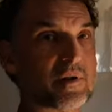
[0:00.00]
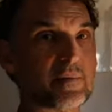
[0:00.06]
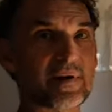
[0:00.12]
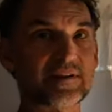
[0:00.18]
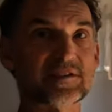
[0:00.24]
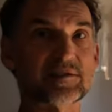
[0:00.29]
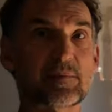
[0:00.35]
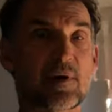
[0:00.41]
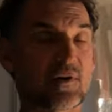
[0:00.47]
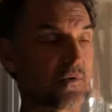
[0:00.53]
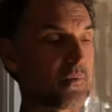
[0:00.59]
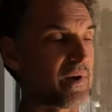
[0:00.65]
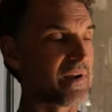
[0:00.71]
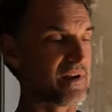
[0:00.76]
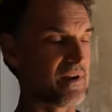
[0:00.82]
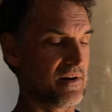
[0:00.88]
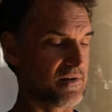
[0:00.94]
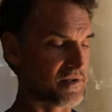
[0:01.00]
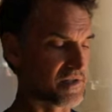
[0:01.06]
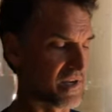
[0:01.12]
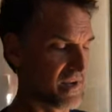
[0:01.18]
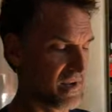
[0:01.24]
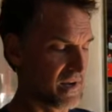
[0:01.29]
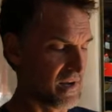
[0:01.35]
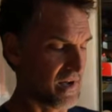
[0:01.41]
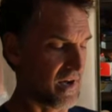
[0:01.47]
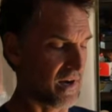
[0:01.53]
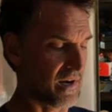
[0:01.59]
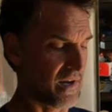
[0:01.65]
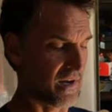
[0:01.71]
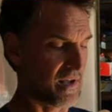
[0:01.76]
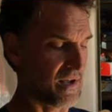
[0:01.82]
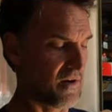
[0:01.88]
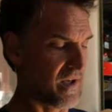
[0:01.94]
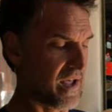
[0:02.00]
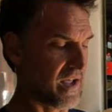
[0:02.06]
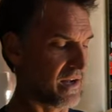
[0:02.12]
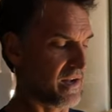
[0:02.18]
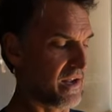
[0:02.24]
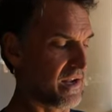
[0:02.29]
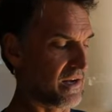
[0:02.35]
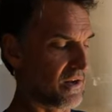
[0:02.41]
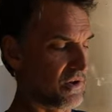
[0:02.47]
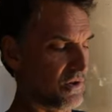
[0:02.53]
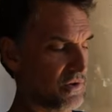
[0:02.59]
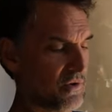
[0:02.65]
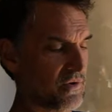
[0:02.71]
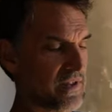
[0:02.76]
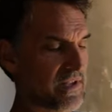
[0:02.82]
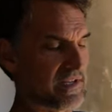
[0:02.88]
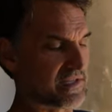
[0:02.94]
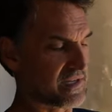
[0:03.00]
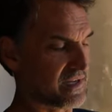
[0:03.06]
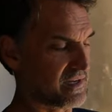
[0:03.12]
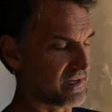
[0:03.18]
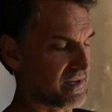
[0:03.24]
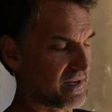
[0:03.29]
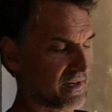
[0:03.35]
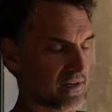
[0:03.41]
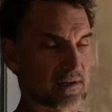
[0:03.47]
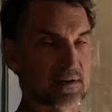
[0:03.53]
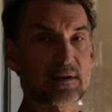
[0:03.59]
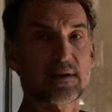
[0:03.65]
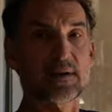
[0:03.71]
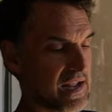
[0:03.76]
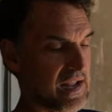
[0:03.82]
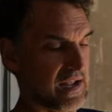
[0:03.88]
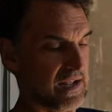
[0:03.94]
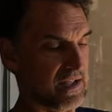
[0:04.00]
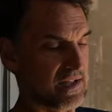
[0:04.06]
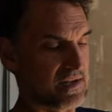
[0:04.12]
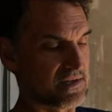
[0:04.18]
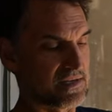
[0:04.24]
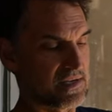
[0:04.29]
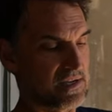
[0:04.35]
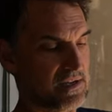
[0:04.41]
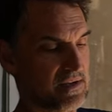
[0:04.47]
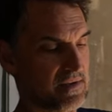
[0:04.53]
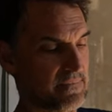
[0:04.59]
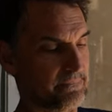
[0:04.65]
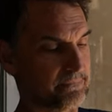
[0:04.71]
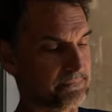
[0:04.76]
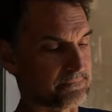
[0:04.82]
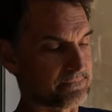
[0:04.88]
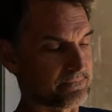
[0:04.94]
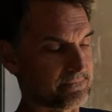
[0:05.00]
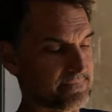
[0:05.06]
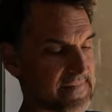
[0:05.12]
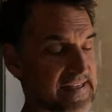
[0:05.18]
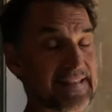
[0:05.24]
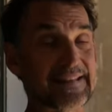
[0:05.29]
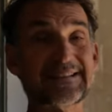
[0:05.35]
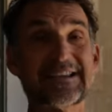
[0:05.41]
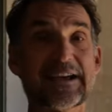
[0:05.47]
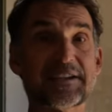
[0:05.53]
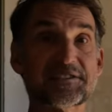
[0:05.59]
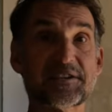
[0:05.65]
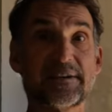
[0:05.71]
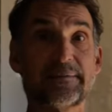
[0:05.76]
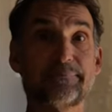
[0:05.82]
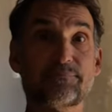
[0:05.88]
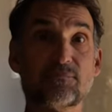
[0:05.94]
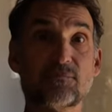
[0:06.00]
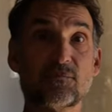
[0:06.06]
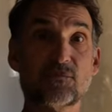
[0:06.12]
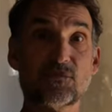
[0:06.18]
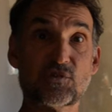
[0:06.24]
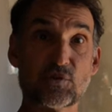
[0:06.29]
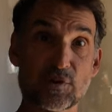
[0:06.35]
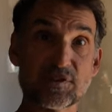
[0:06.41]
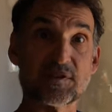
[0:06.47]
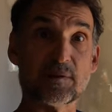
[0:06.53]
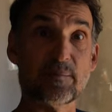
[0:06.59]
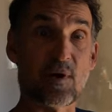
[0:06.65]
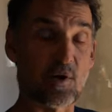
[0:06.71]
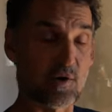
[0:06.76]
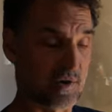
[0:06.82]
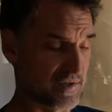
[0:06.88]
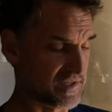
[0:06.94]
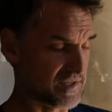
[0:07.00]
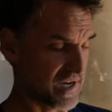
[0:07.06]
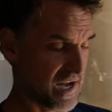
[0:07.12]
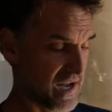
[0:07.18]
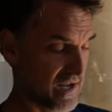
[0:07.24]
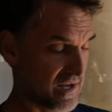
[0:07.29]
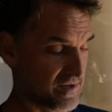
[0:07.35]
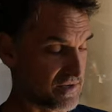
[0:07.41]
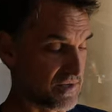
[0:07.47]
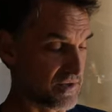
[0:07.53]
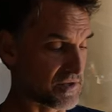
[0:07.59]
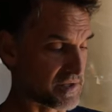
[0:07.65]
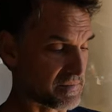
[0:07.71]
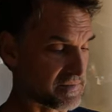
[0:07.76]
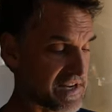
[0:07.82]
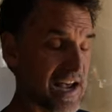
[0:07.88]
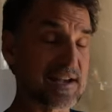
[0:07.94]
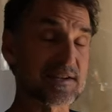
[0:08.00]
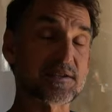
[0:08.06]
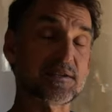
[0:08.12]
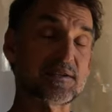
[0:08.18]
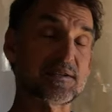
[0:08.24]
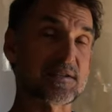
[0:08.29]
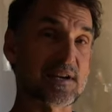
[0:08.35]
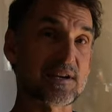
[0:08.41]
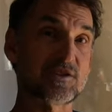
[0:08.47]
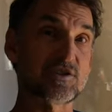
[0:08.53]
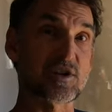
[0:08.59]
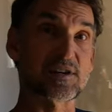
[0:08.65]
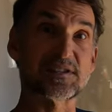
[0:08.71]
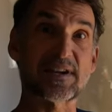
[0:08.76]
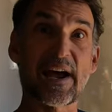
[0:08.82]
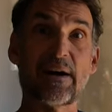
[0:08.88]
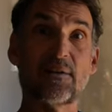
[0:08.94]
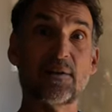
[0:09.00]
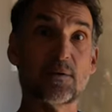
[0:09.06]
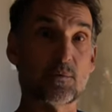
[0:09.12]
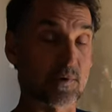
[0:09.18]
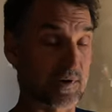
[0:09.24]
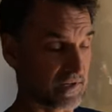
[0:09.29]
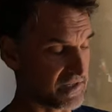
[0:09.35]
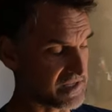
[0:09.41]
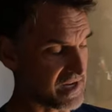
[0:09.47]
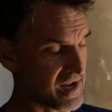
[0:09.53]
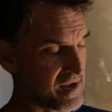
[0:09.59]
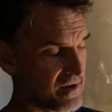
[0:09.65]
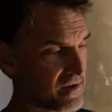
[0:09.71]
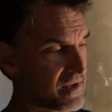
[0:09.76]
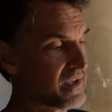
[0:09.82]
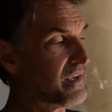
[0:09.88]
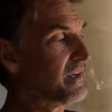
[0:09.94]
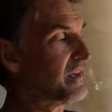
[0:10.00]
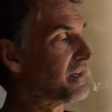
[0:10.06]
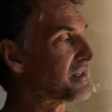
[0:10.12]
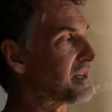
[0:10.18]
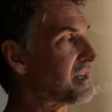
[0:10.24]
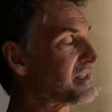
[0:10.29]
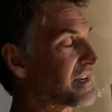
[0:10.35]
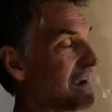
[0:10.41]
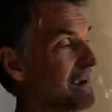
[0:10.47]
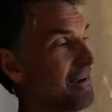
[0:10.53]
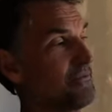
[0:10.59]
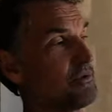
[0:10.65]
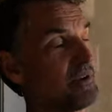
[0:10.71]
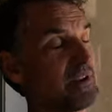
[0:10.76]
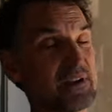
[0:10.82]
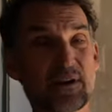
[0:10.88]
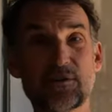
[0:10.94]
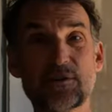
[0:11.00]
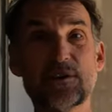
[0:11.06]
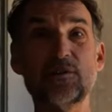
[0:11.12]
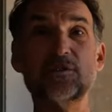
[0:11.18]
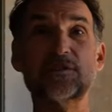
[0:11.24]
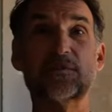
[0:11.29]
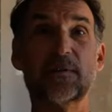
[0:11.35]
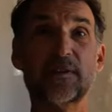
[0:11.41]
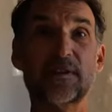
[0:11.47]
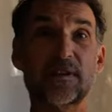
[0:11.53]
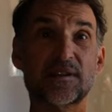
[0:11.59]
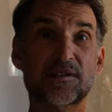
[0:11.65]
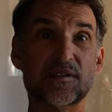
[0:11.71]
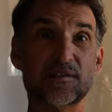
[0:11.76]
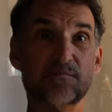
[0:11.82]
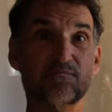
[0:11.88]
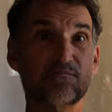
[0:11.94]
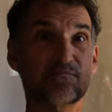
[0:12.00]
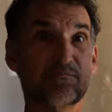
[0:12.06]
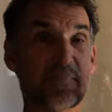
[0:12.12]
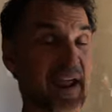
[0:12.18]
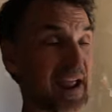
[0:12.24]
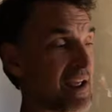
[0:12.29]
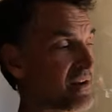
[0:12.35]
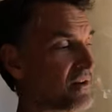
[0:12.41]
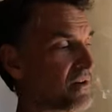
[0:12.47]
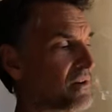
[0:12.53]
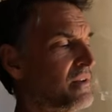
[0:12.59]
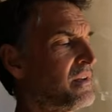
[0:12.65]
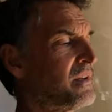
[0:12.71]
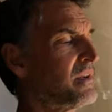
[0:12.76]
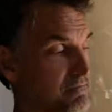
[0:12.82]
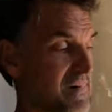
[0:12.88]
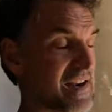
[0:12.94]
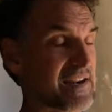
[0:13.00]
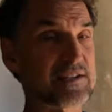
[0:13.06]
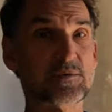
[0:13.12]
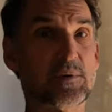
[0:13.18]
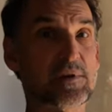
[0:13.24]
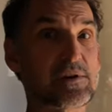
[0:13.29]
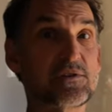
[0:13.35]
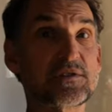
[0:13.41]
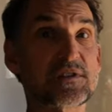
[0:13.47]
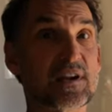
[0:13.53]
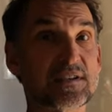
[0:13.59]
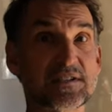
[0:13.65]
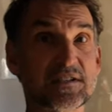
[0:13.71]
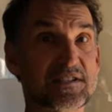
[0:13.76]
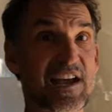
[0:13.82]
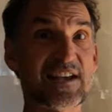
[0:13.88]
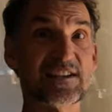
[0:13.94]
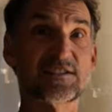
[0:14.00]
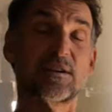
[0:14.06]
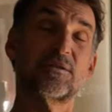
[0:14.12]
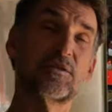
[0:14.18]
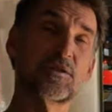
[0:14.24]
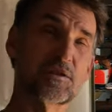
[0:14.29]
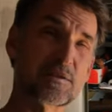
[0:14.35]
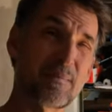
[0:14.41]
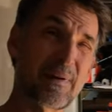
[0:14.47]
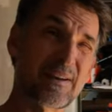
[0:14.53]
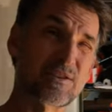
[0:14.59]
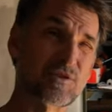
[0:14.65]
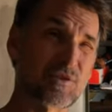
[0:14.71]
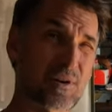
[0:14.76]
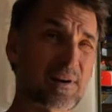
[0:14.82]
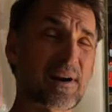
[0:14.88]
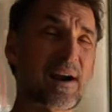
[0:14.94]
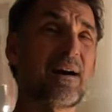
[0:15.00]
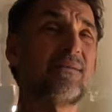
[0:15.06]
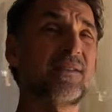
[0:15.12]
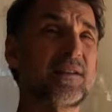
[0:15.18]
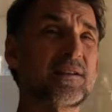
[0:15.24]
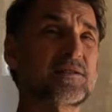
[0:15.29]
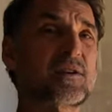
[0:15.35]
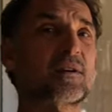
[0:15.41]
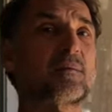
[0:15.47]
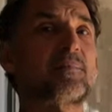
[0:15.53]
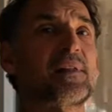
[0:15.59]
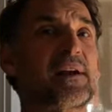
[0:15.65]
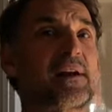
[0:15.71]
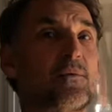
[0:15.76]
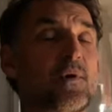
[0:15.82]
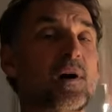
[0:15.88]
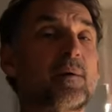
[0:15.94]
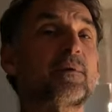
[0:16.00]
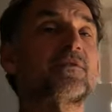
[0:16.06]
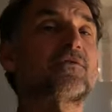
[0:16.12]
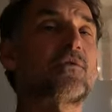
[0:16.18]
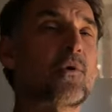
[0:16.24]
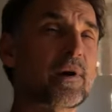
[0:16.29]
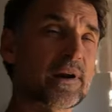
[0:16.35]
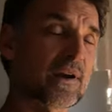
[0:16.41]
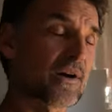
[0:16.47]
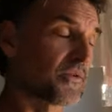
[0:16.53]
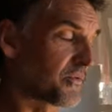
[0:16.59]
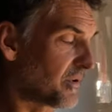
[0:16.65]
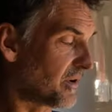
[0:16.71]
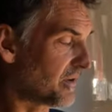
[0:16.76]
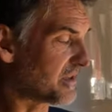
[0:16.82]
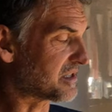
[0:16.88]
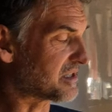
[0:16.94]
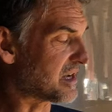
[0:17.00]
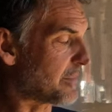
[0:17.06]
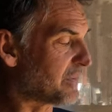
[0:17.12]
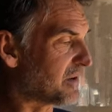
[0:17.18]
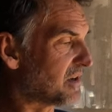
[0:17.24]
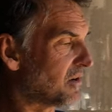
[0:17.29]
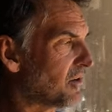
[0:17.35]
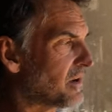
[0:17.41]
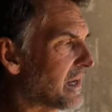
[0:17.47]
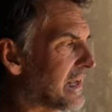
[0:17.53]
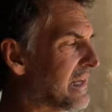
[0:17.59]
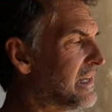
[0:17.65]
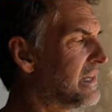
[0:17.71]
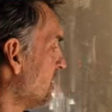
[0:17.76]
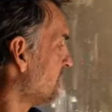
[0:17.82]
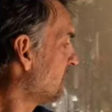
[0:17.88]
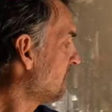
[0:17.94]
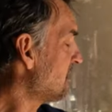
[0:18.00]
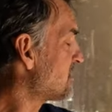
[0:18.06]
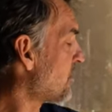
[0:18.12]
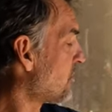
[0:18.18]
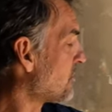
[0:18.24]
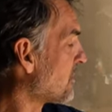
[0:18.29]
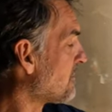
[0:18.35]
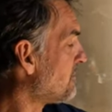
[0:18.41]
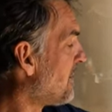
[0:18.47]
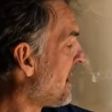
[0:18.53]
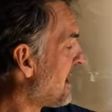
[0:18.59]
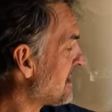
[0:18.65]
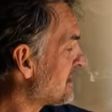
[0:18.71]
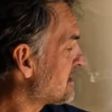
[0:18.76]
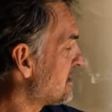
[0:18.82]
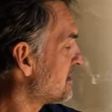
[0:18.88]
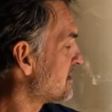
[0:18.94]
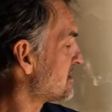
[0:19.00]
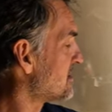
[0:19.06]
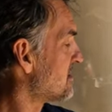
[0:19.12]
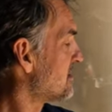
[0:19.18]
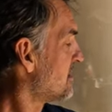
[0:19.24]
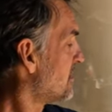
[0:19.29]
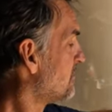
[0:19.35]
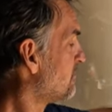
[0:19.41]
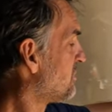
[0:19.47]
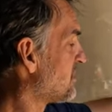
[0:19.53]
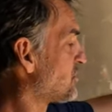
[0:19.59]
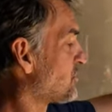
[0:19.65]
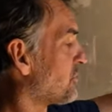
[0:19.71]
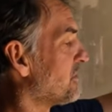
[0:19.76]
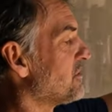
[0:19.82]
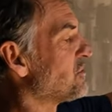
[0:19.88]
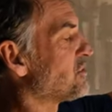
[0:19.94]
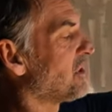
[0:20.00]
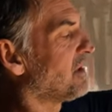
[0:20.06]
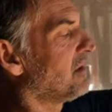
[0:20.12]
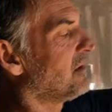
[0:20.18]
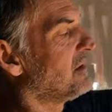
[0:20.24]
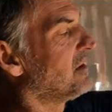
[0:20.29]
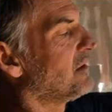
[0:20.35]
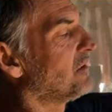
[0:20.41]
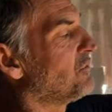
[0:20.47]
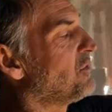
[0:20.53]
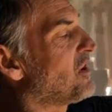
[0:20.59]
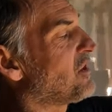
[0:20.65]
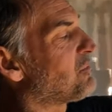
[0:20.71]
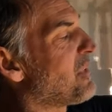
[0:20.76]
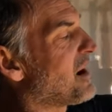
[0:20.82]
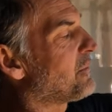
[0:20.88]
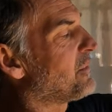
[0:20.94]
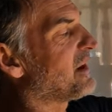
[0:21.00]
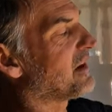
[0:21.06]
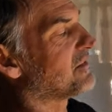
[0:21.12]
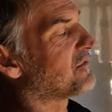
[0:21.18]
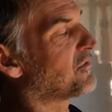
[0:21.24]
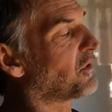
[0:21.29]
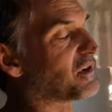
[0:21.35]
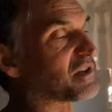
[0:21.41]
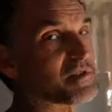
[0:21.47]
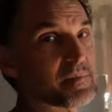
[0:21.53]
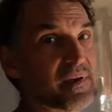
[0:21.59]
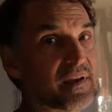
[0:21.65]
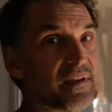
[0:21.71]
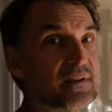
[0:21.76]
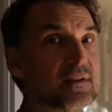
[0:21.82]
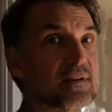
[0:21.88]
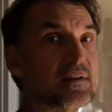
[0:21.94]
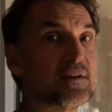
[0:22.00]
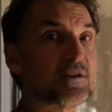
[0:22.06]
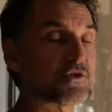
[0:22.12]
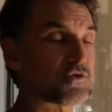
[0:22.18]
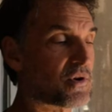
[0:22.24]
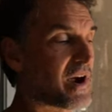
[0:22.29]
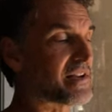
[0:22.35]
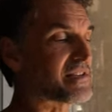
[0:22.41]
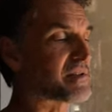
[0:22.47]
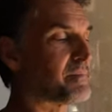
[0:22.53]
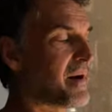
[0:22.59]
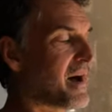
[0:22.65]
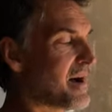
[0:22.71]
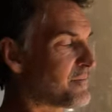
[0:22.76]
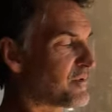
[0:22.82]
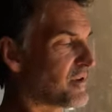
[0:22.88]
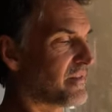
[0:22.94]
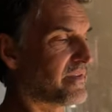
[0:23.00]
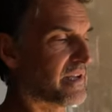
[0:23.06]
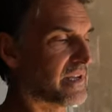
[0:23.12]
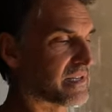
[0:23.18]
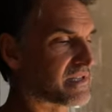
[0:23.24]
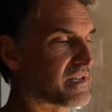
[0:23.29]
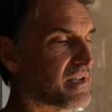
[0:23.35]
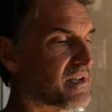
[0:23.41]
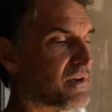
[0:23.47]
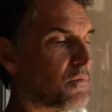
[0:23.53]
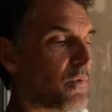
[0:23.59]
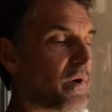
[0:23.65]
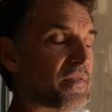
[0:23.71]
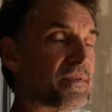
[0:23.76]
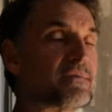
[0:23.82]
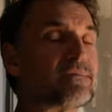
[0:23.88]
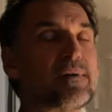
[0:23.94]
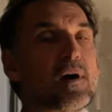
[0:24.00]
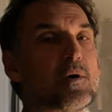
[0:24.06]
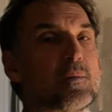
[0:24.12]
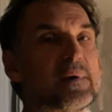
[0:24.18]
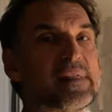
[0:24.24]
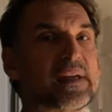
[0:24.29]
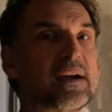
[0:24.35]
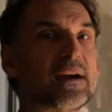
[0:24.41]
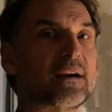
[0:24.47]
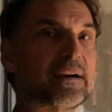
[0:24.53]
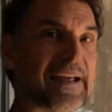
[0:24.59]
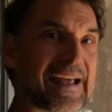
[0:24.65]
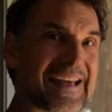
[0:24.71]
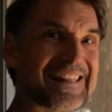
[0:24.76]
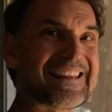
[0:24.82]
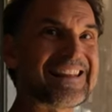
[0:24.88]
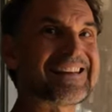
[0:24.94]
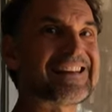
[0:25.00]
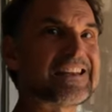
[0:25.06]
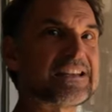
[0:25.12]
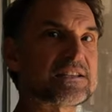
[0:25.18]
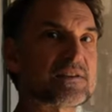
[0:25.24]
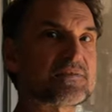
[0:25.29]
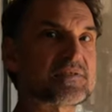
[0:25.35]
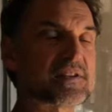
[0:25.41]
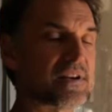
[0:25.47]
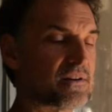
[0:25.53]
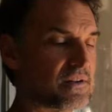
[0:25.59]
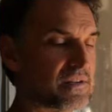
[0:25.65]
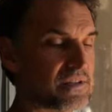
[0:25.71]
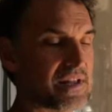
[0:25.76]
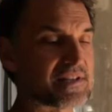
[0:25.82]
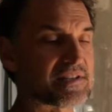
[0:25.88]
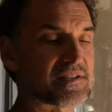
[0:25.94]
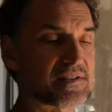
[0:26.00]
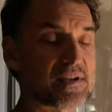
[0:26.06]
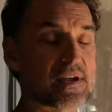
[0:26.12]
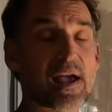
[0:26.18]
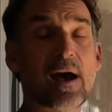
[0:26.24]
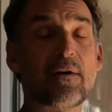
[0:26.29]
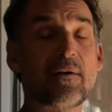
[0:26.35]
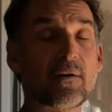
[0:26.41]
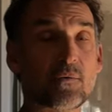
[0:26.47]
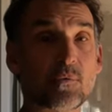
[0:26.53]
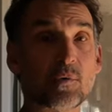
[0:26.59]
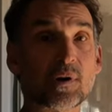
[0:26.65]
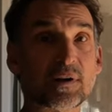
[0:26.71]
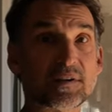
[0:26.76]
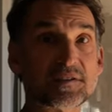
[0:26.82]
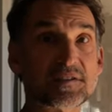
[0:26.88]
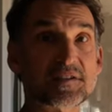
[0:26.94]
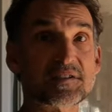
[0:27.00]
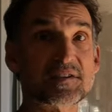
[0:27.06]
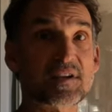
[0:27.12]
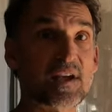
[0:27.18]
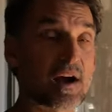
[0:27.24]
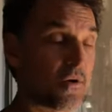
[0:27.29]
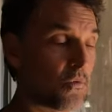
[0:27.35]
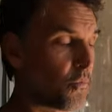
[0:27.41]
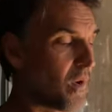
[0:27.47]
one of my smaller windows. I'm going to go ahead and glue this in here and then test it. Drill some holes and do some tests and see just how it works out. Since I have really no use for this panel, might as well use it as a tester just to make sure everything's going to play out well before you go through all the step of doing it. The Total Composites protrusion with my reinforcement, try some pop rivets with the foam in there and the adhesive sealant. Let's see how it works. Let's see how